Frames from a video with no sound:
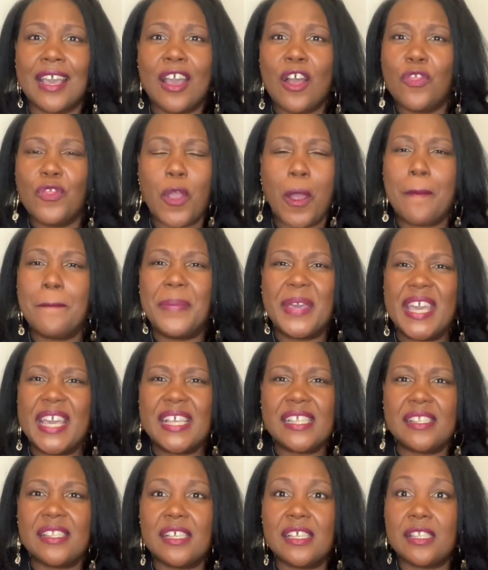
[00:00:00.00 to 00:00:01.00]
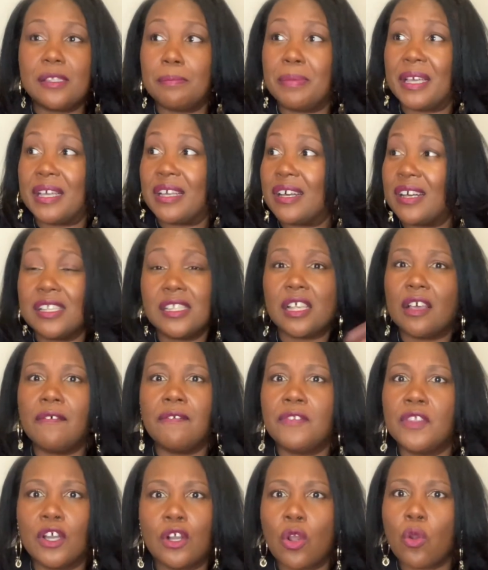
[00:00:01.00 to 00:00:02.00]
their business because of
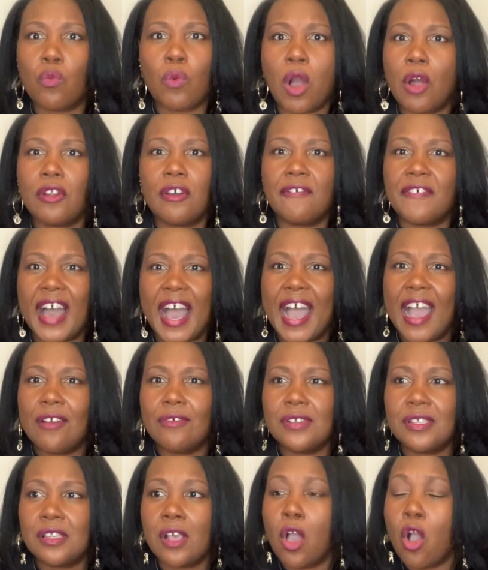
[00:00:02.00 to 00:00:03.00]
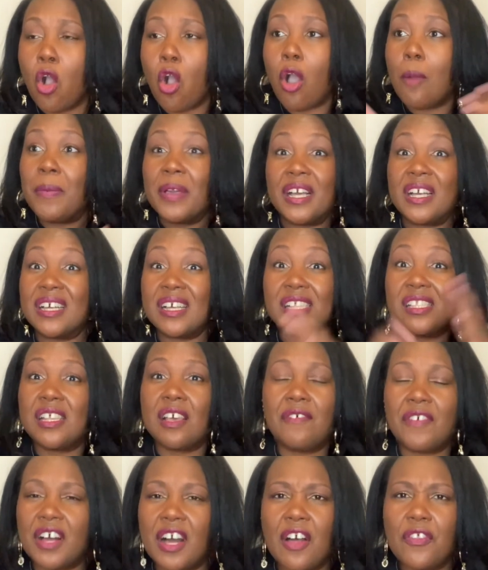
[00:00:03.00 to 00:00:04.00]
the coronavirus, or because
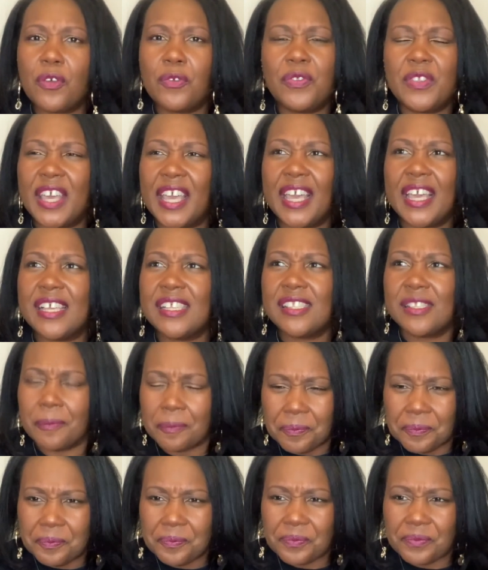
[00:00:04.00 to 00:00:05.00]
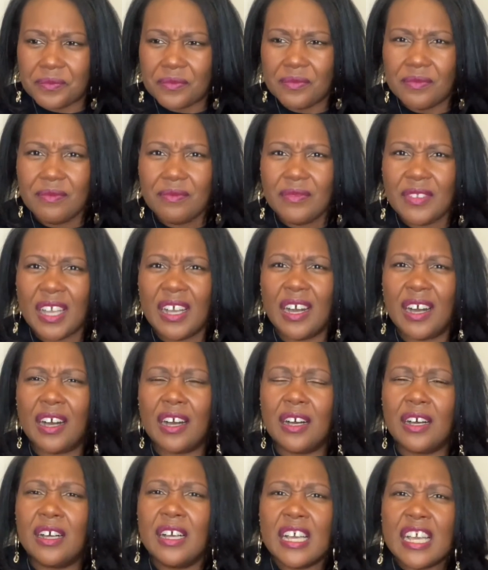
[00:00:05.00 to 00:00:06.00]
of other things
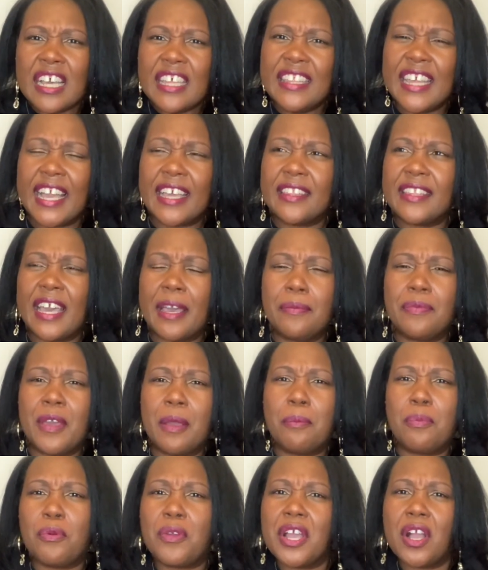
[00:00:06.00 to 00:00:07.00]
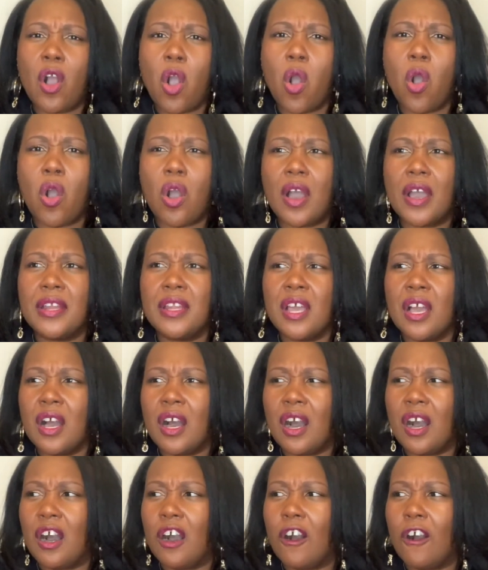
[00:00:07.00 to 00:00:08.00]
that bring on
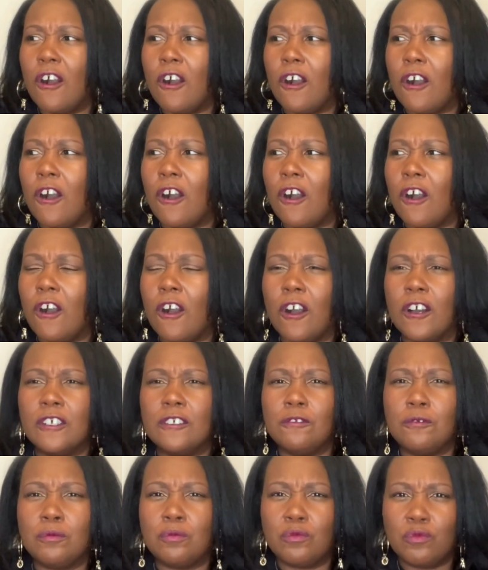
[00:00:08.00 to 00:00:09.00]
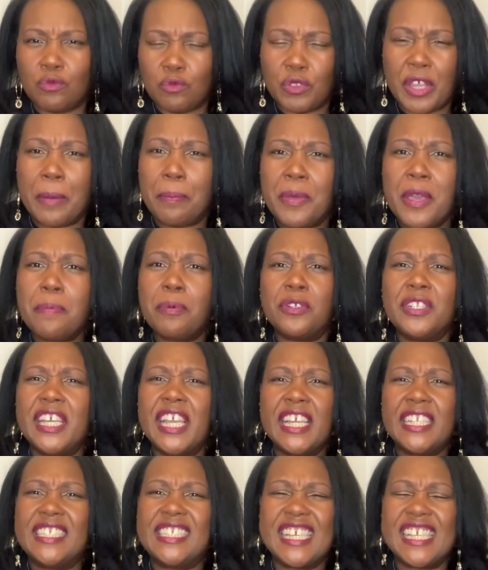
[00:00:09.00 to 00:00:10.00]
that people
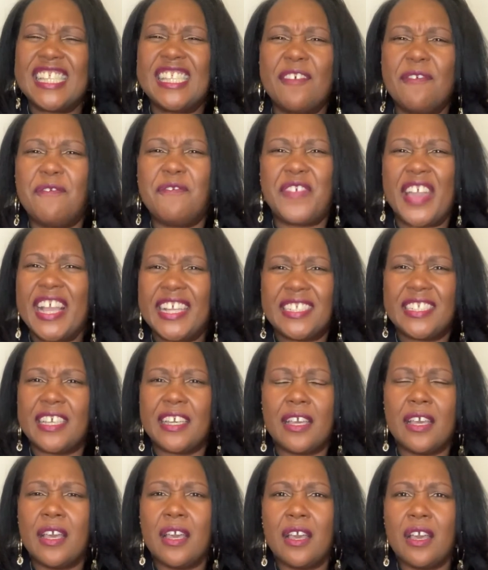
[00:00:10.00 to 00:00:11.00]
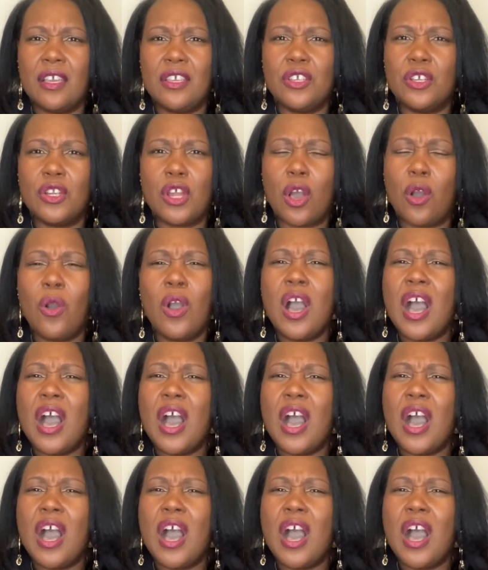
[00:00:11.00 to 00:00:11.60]
need disinfected? Don't